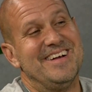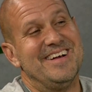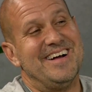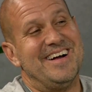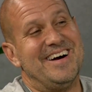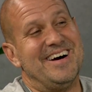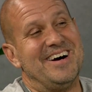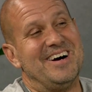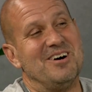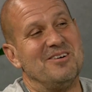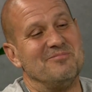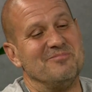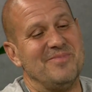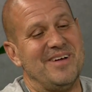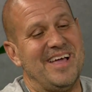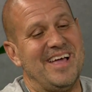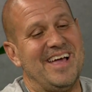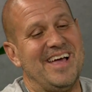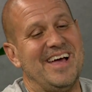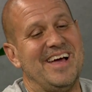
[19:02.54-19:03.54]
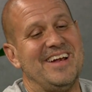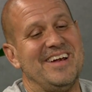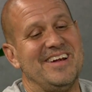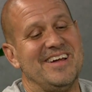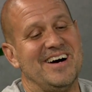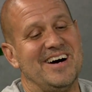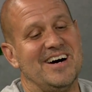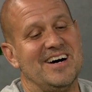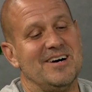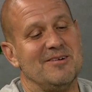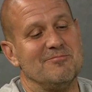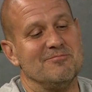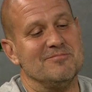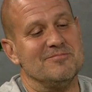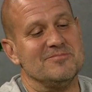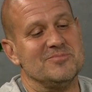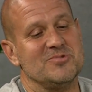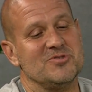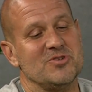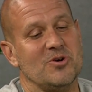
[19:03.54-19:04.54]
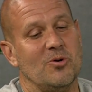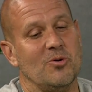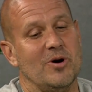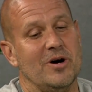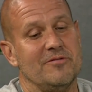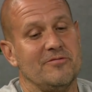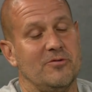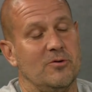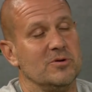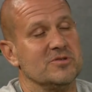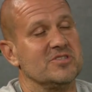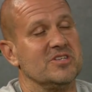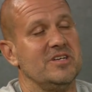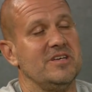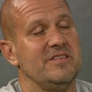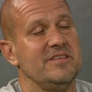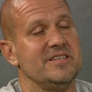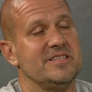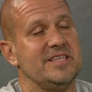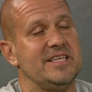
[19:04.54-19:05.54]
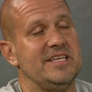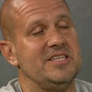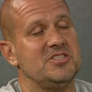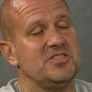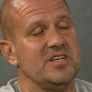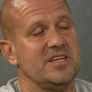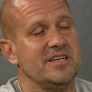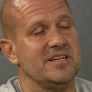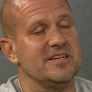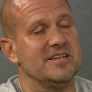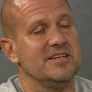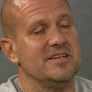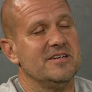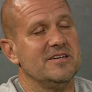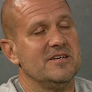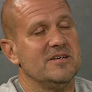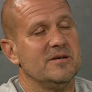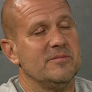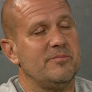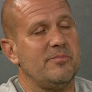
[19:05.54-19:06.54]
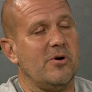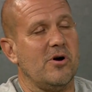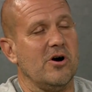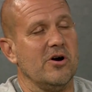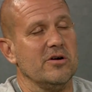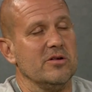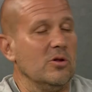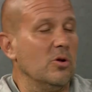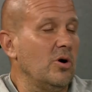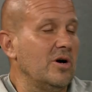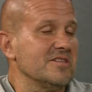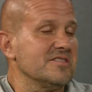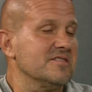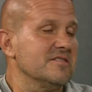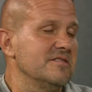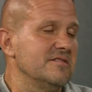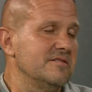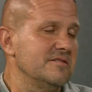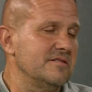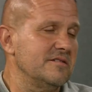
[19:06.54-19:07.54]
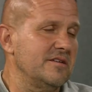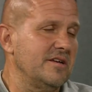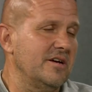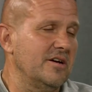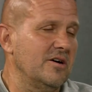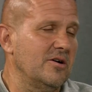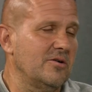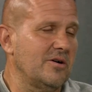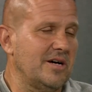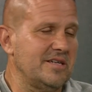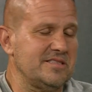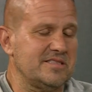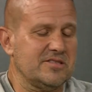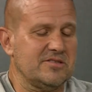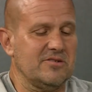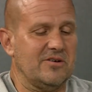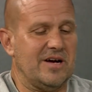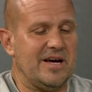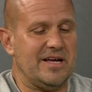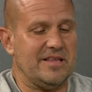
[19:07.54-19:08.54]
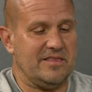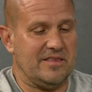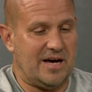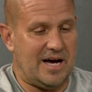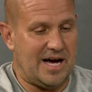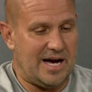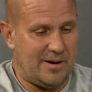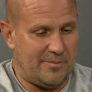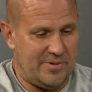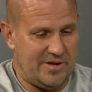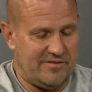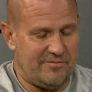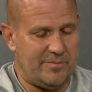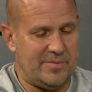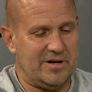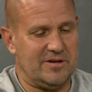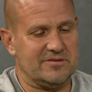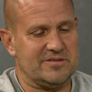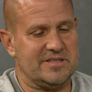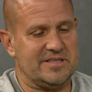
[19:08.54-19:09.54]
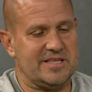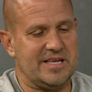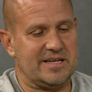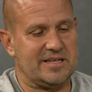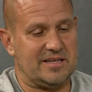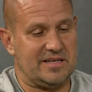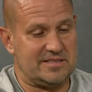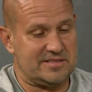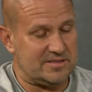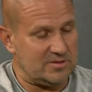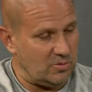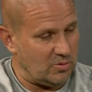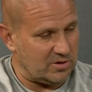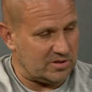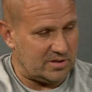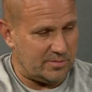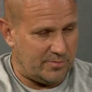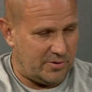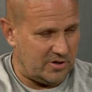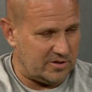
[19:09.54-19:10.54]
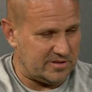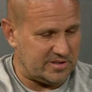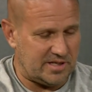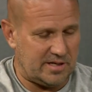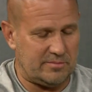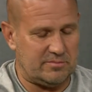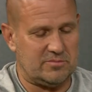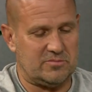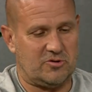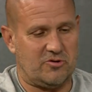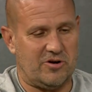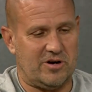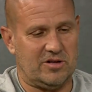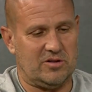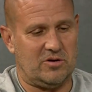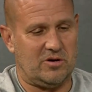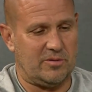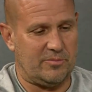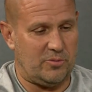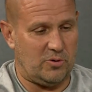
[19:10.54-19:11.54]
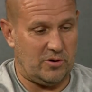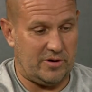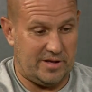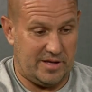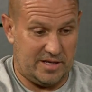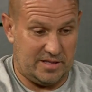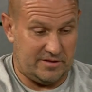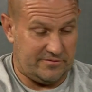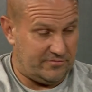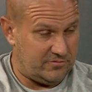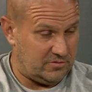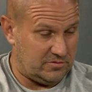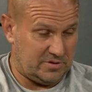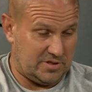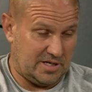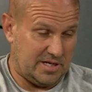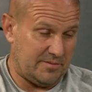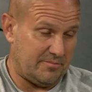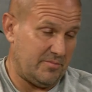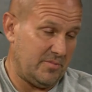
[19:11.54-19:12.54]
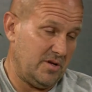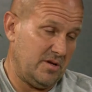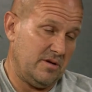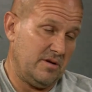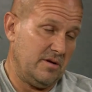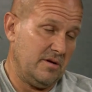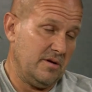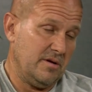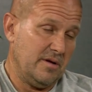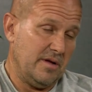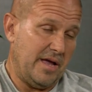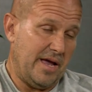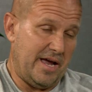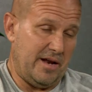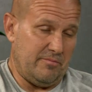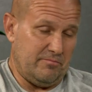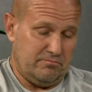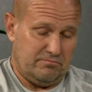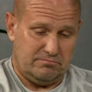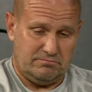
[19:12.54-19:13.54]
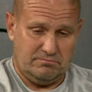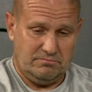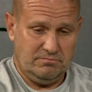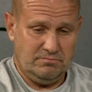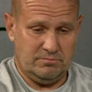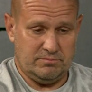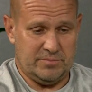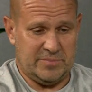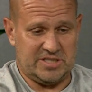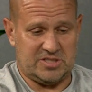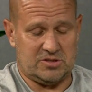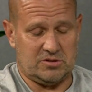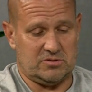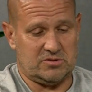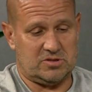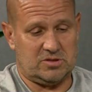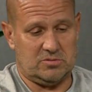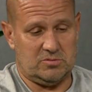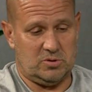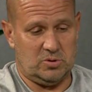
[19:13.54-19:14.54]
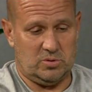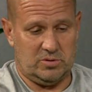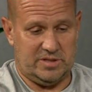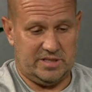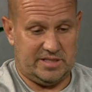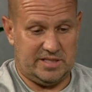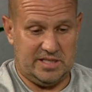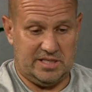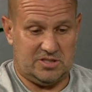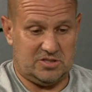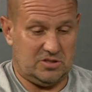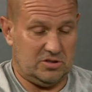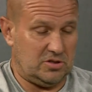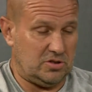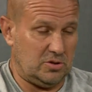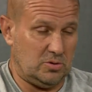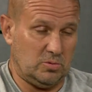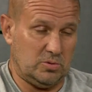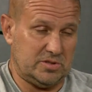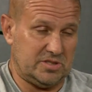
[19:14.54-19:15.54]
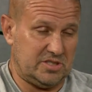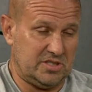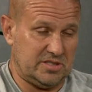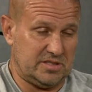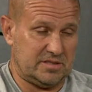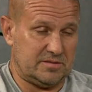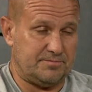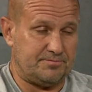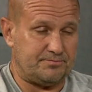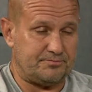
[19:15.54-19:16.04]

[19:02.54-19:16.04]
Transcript: um, and um, so unfortunately, the teaching part lost. Uh, you know, I still had the hobby of metal detecting. I still worked the part-time Ground Long Point and the full-time at Mitchell. So doing the teaching too was just